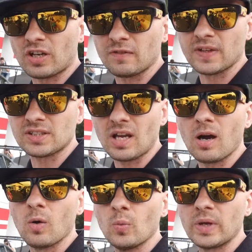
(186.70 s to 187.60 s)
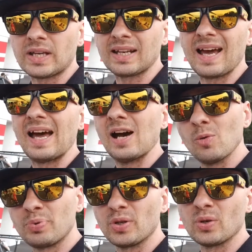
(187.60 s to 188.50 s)
checking things out. We can
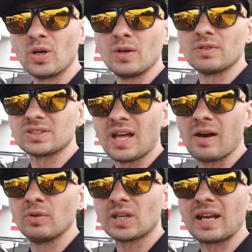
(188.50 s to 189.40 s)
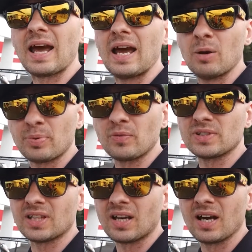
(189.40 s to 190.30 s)
help you with that. We can help you
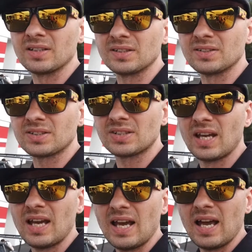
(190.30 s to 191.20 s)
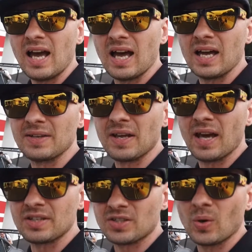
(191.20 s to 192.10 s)
with the guidance and
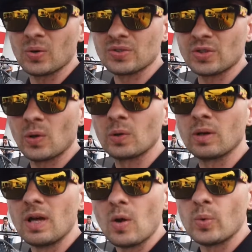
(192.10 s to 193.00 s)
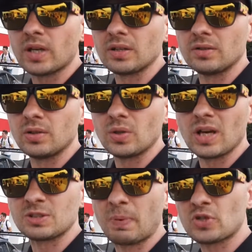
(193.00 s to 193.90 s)
so on and so on. We can do
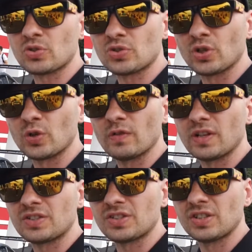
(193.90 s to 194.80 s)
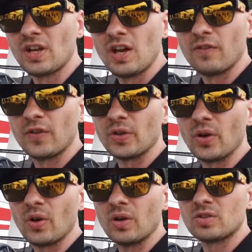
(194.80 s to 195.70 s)
a special service for
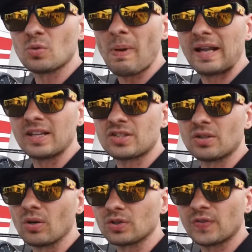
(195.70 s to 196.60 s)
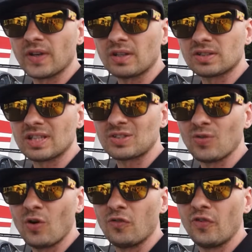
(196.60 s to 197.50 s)
you to manage those things as
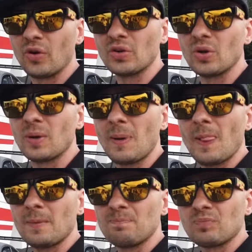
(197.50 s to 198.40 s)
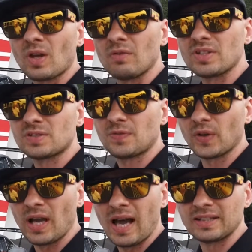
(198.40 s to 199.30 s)
well for you. Is
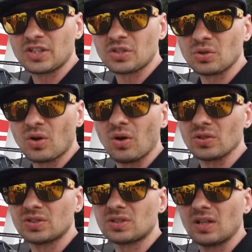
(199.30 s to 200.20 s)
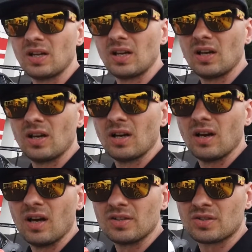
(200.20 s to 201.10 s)
for the additional cost
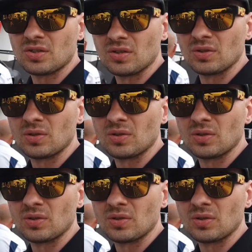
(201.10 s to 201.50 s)
to